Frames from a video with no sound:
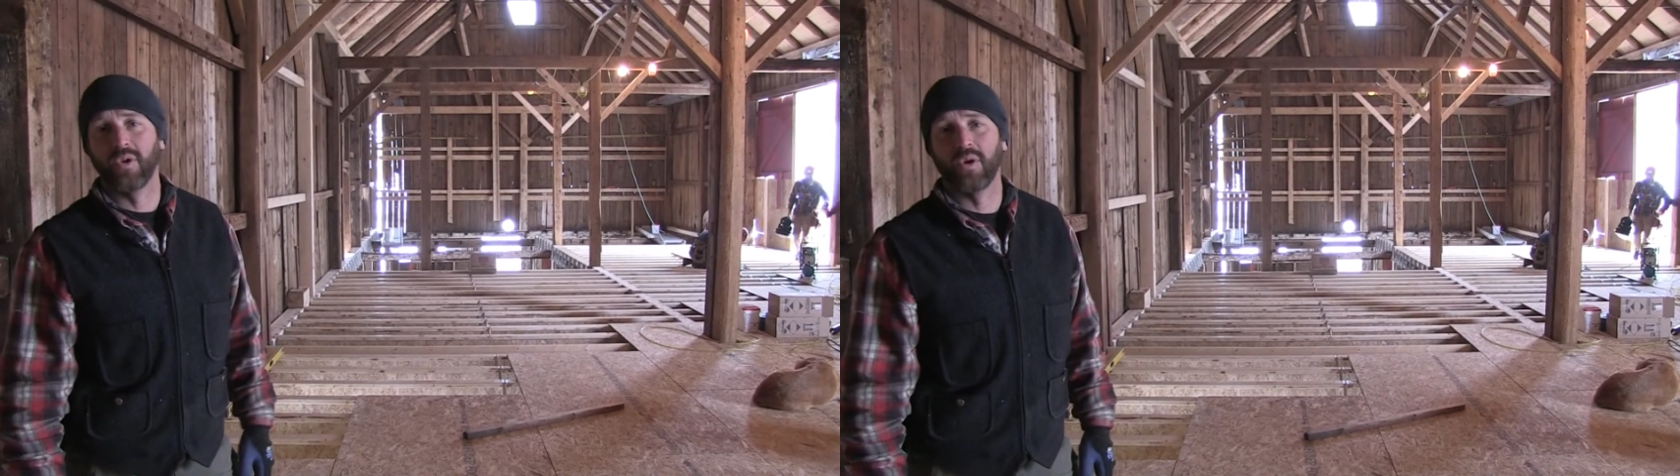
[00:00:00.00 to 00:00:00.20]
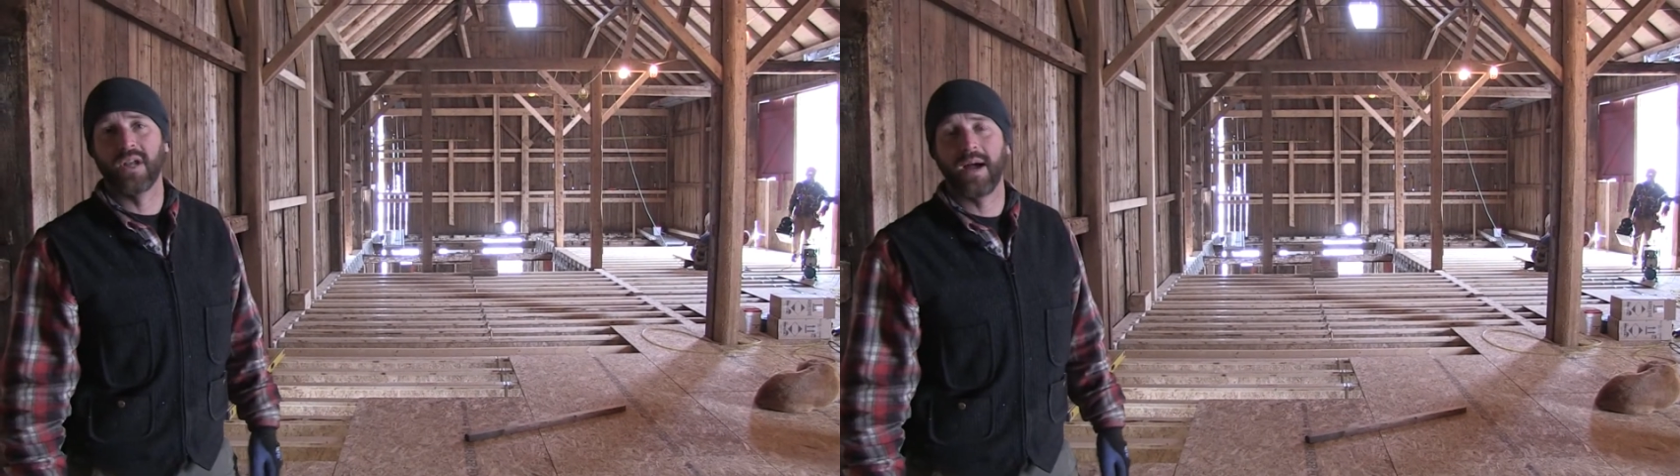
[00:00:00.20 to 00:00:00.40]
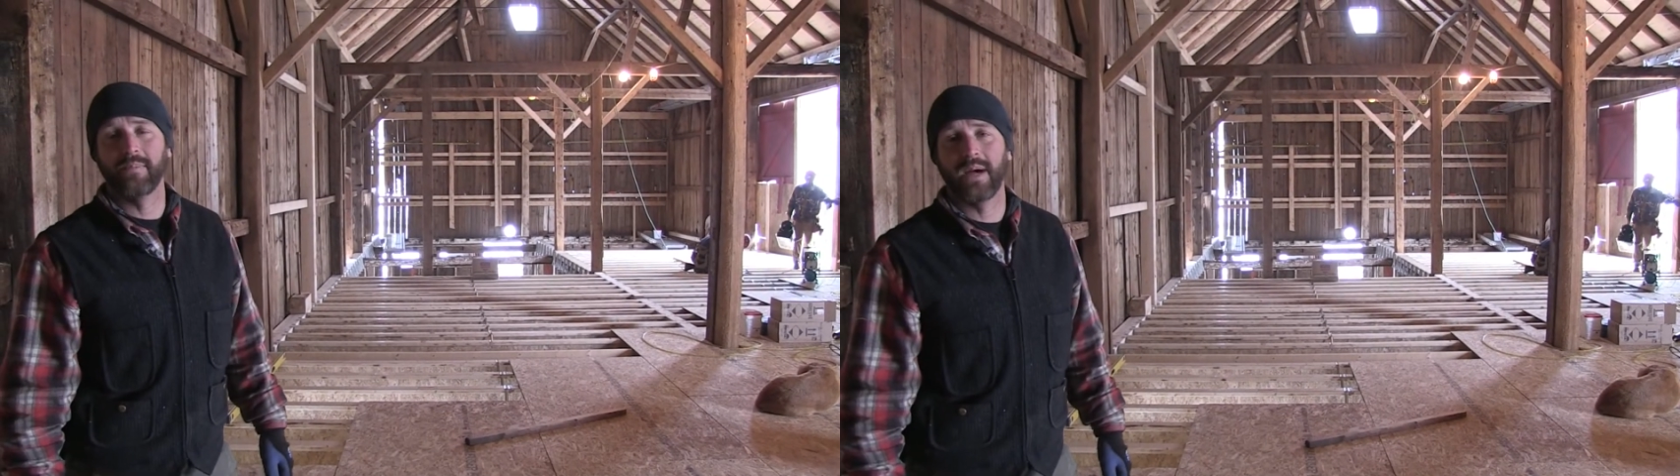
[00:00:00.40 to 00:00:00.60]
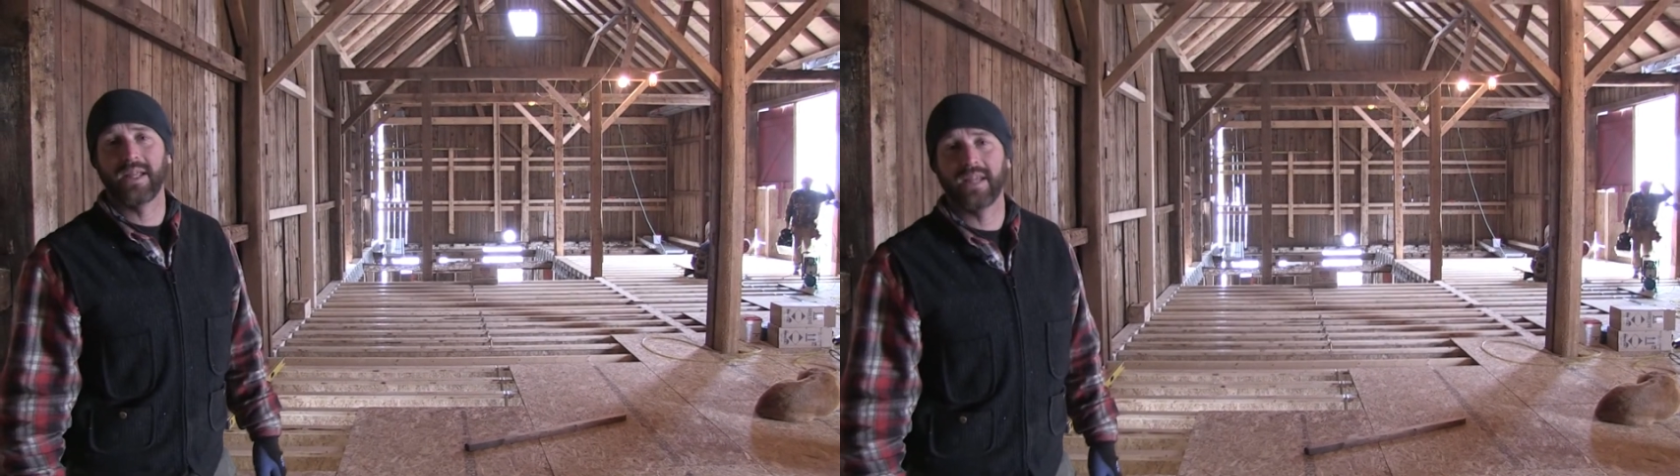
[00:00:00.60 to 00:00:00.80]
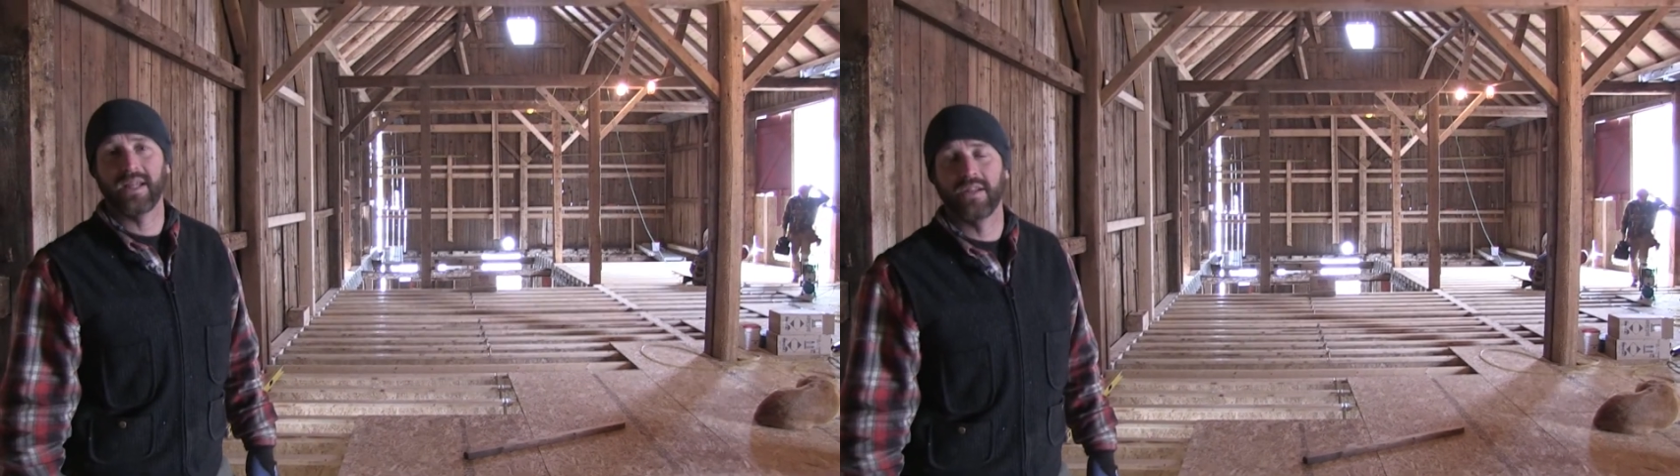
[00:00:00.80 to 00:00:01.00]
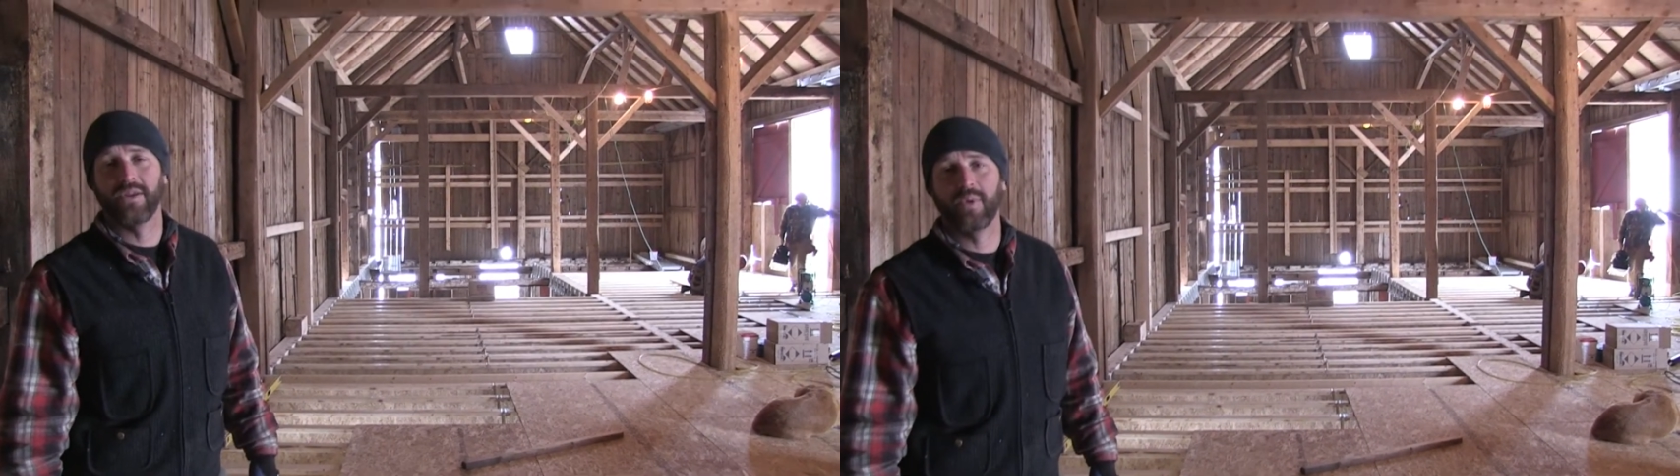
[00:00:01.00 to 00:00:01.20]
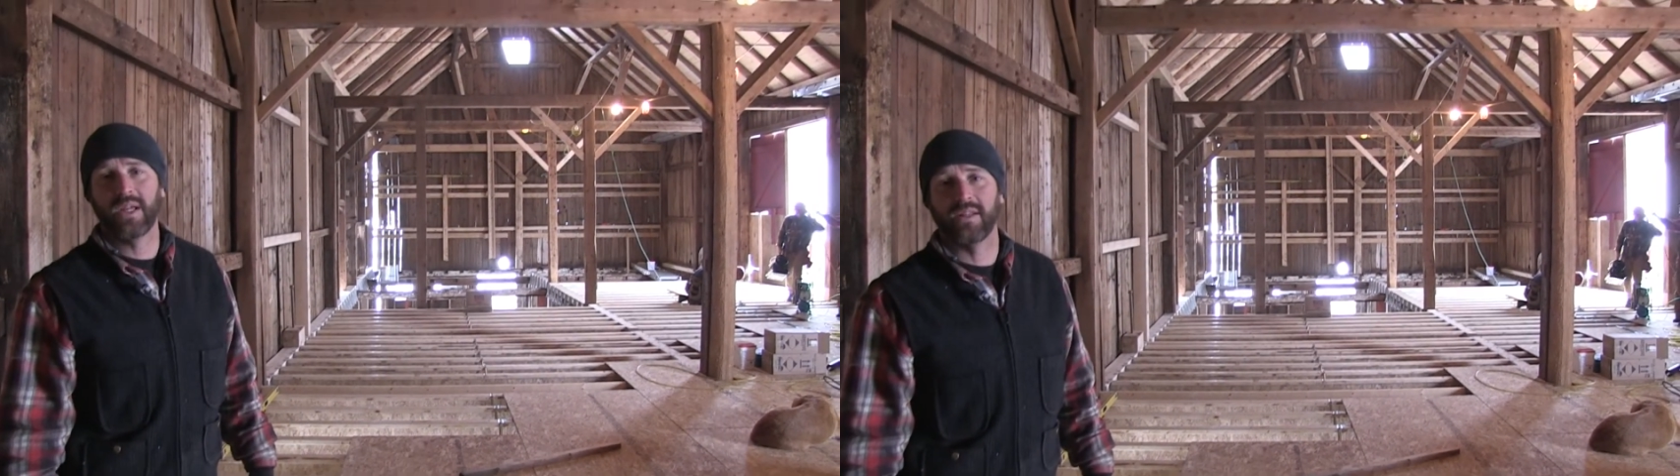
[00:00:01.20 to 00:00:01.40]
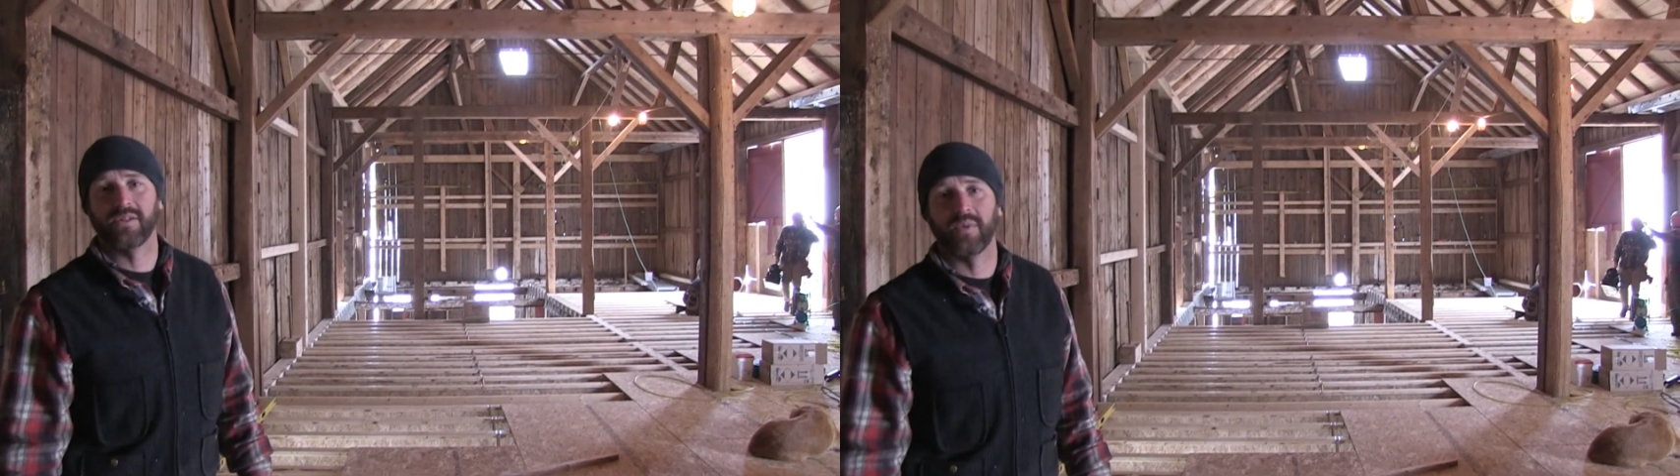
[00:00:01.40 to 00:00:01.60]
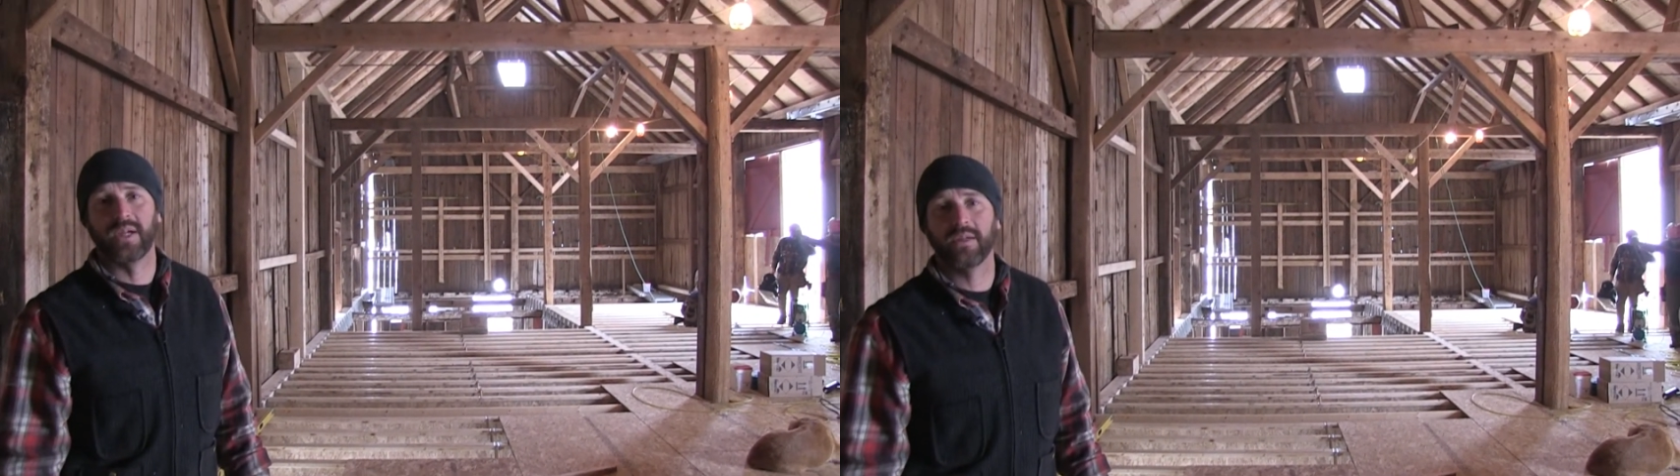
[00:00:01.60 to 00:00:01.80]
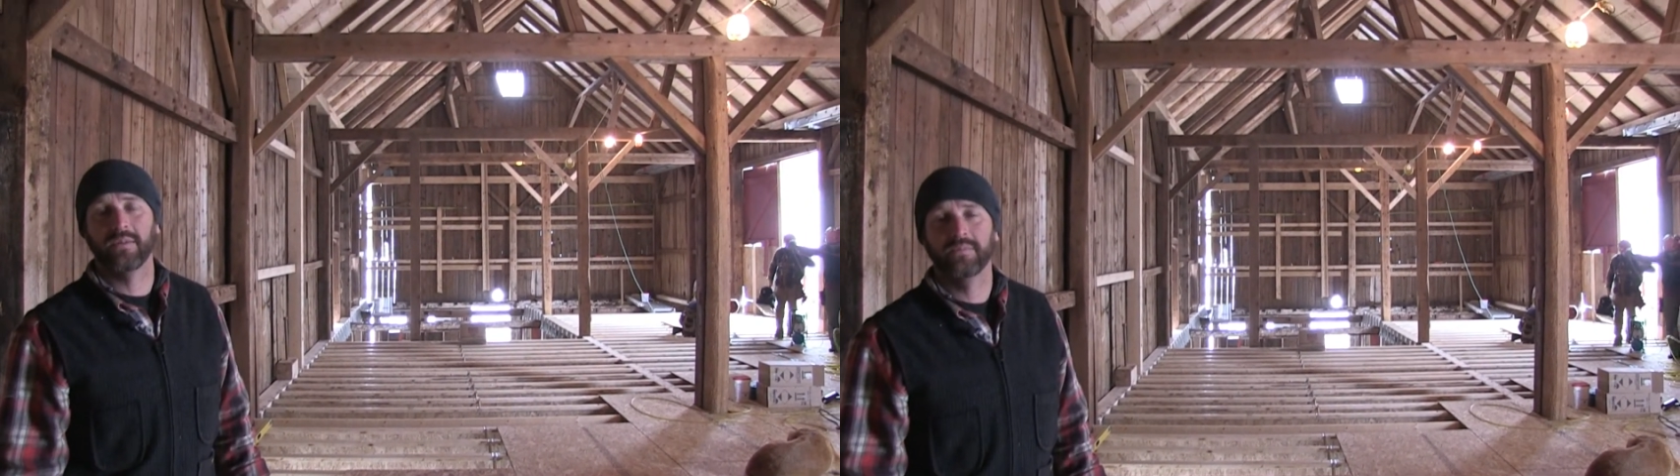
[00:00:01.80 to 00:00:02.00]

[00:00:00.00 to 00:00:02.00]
floor done by the end of the week this week.